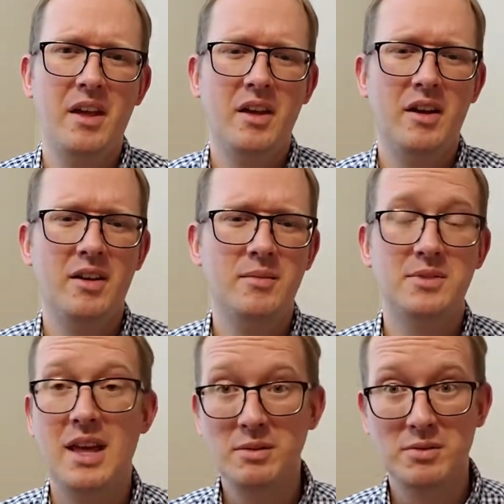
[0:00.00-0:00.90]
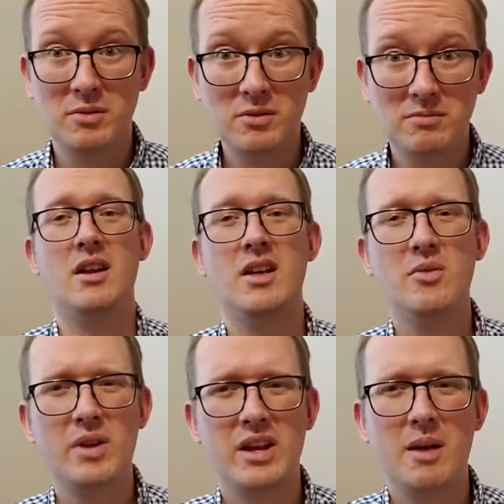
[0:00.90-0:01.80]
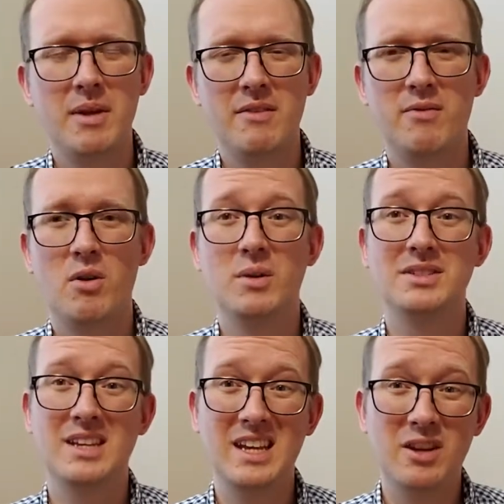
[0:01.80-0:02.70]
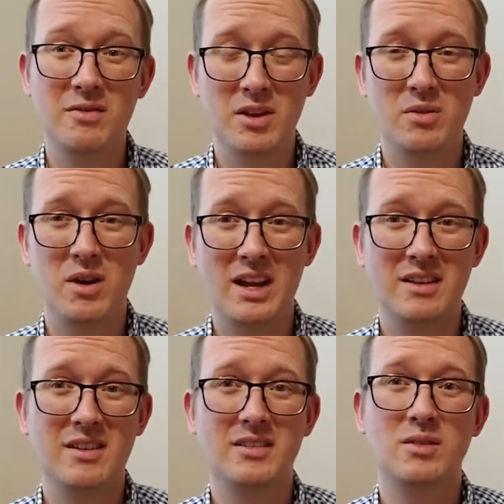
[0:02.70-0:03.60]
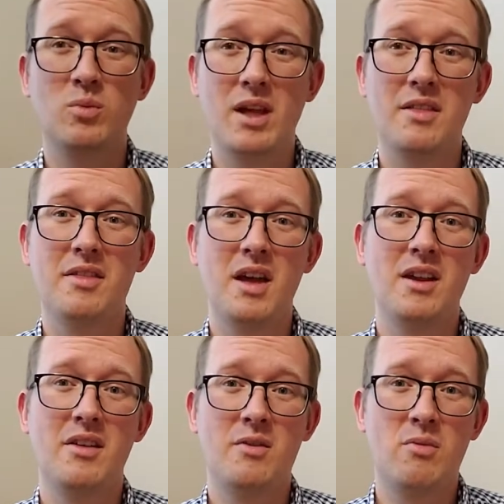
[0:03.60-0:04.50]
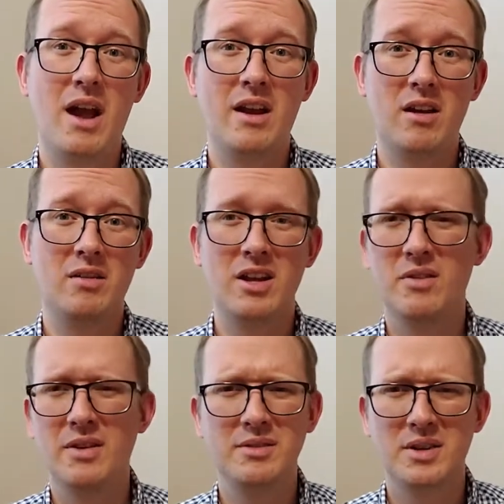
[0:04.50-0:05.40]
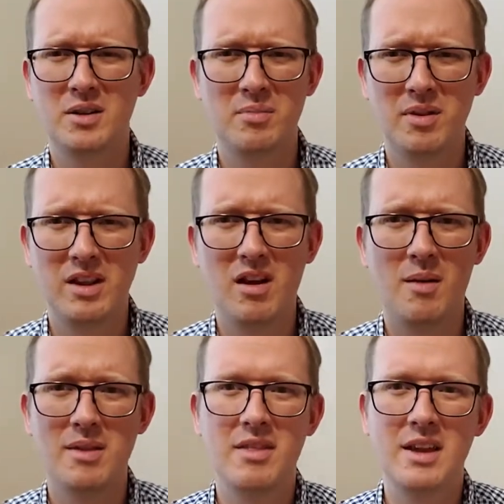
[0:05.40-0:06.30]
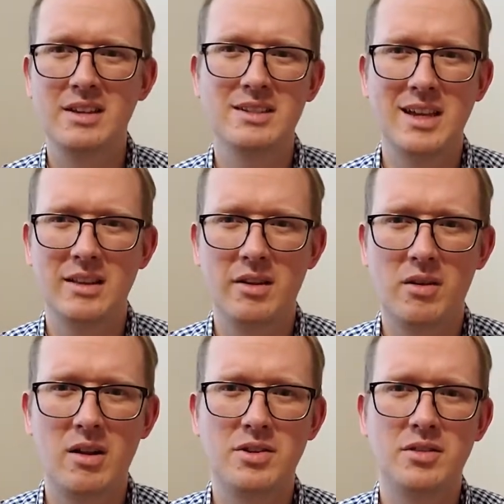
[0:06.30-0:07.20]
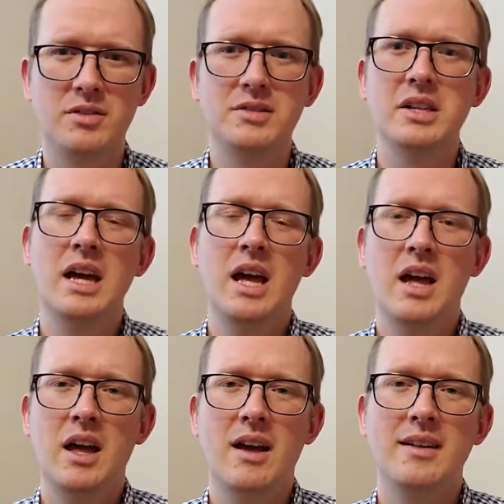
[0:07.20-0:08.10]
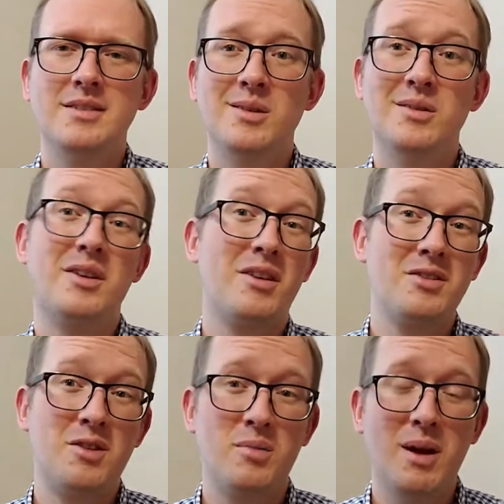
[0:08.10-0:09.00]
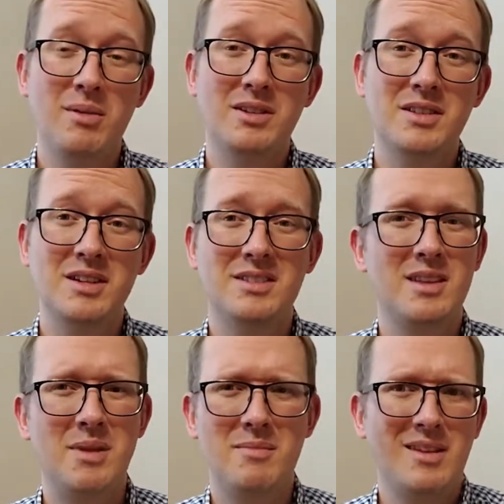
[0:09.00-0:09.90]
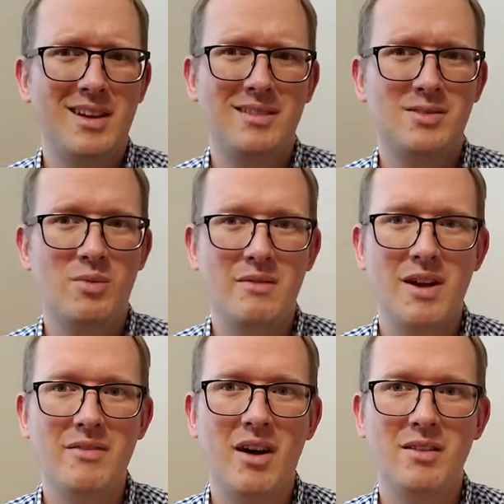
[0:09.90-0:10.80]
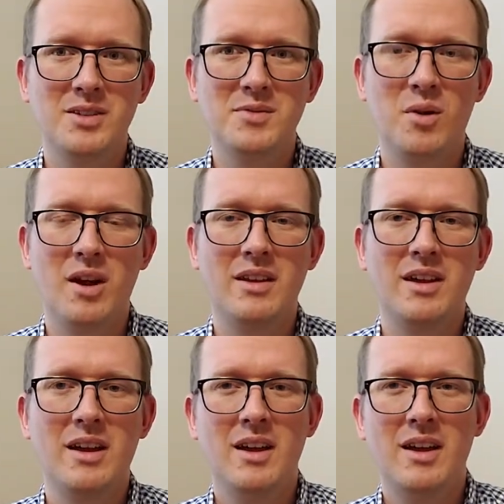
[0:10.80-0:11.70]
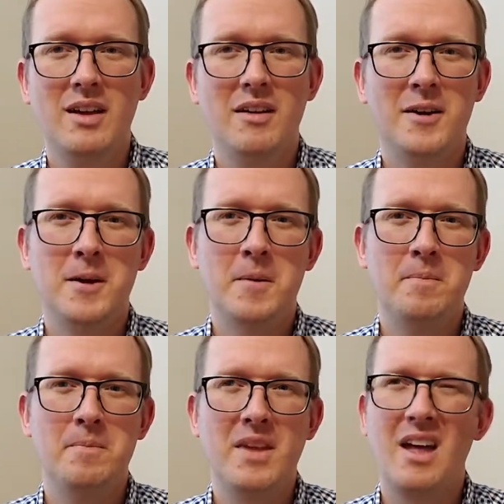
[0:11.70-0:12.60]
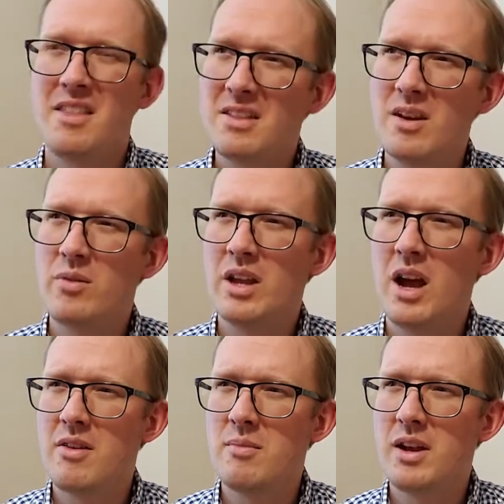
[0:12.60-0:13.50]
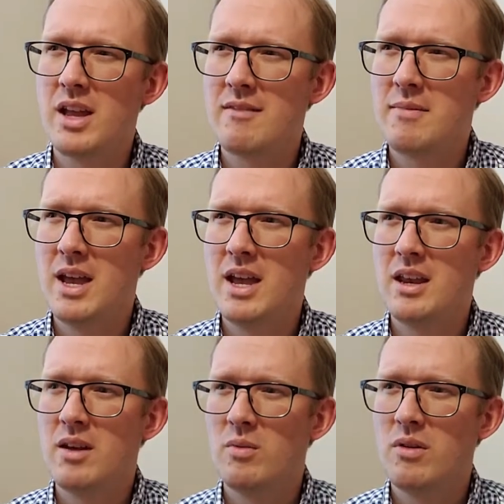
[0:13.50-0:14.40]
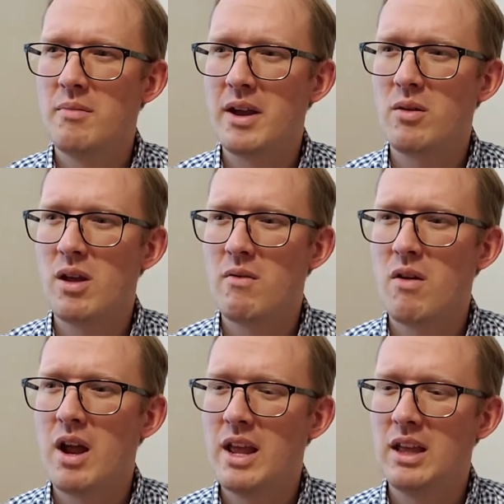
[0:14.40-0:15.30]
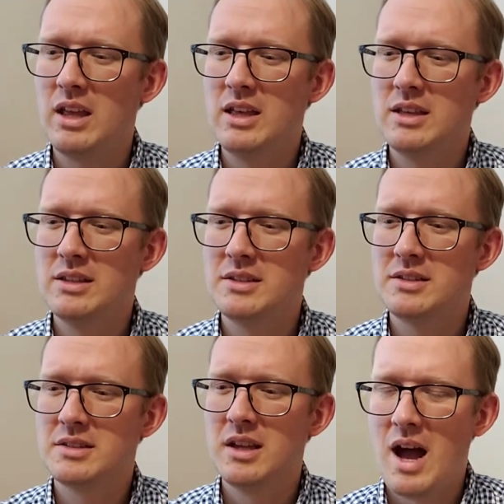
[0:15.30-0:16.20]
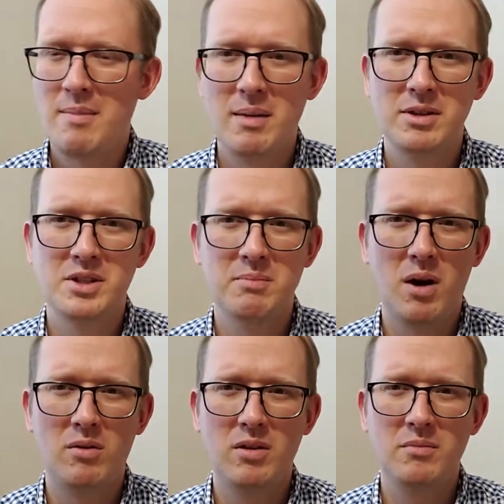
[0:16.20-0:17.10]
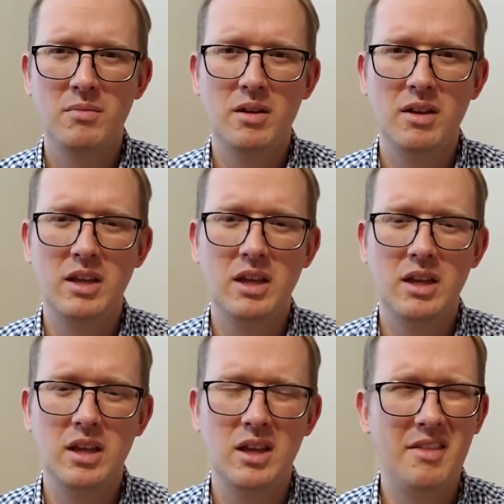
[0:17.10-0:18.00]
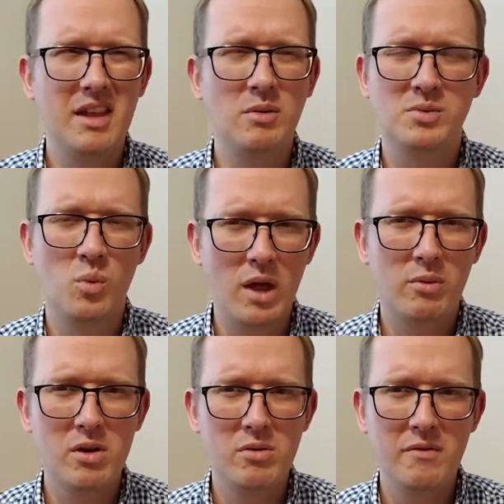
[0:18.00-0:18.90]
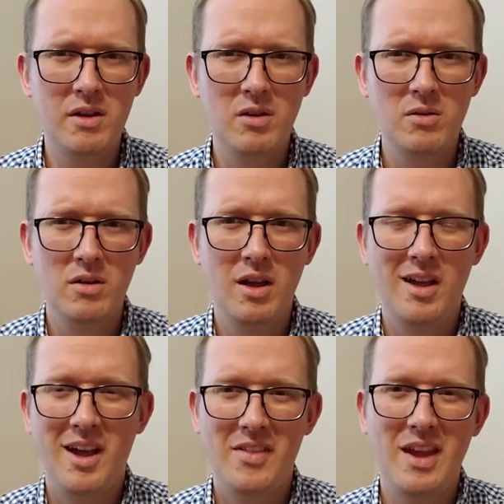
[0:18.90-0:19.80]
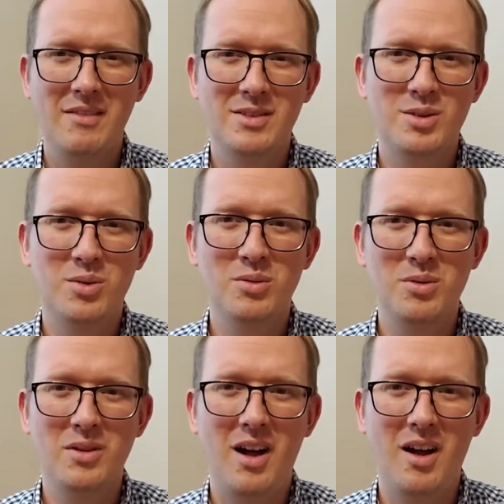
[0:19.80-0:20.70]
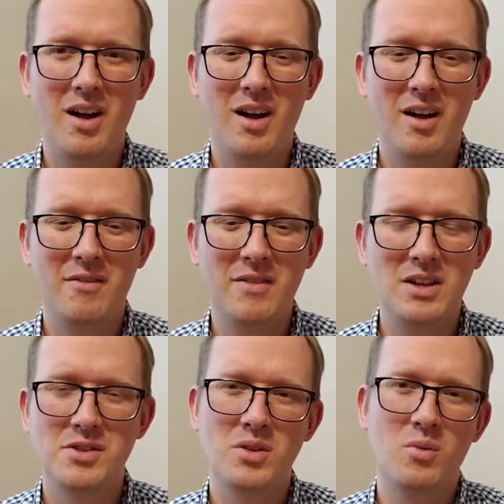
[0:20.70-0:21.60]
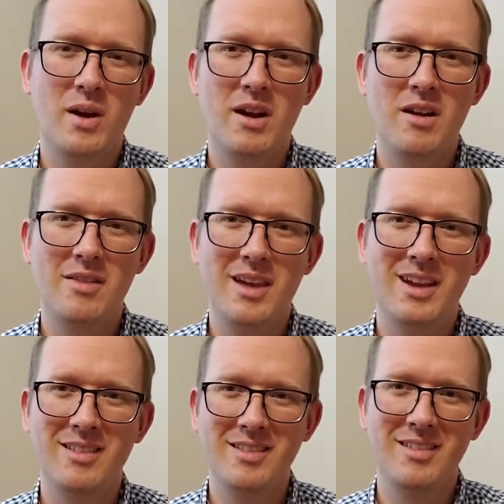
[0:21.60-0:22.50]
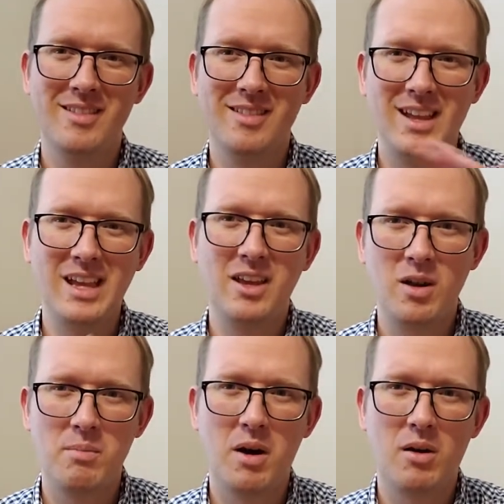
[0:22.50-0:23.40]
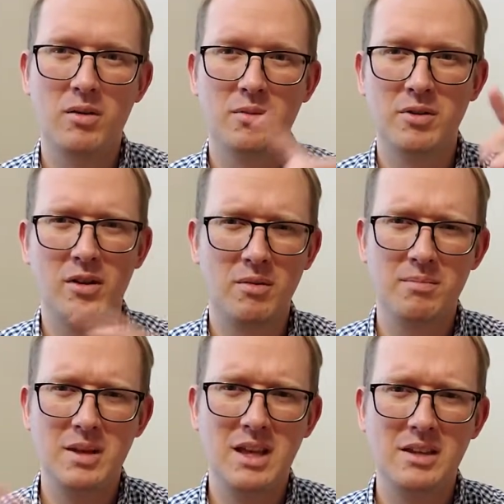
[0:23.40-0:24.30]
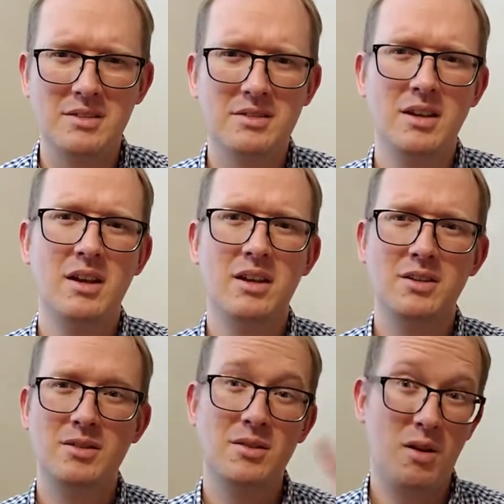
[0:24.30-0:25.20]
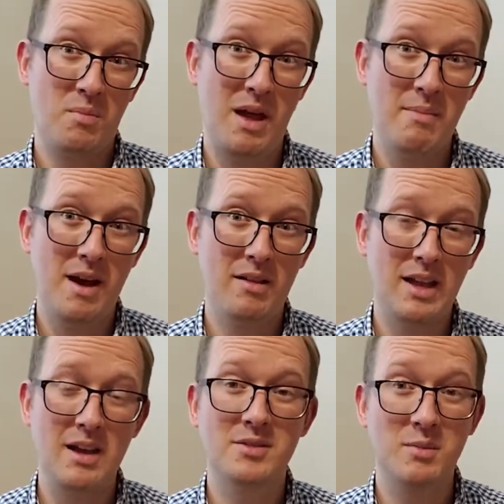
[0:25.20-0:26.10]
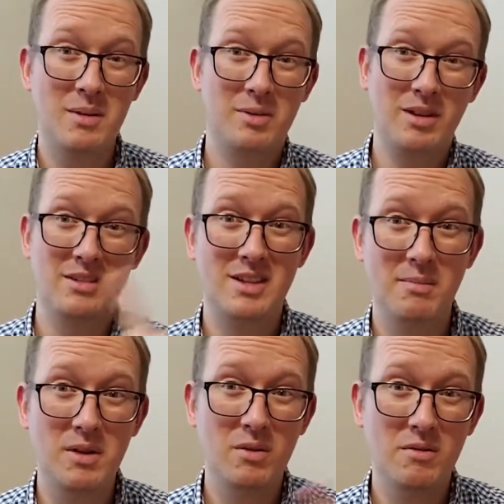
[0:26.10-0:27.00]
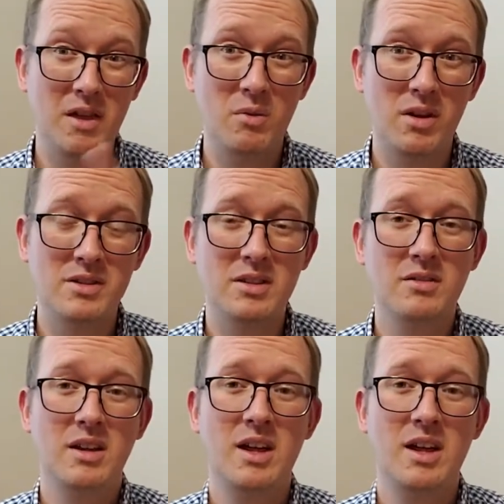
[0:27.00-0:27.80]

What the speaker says: So that was cool. Another one I got paid for was an interview I conducted with another writer. Interviews are a pretty common thing to see in literary journals. And so a literary journal published this, and they paid me like $25 for it. I think the only money I've made with my creative writing is I published a poem in, I think it was Whale Road Review, and they have this cool feature where they can link your poem or your piece to your PayPal account so people can tip you if they want to.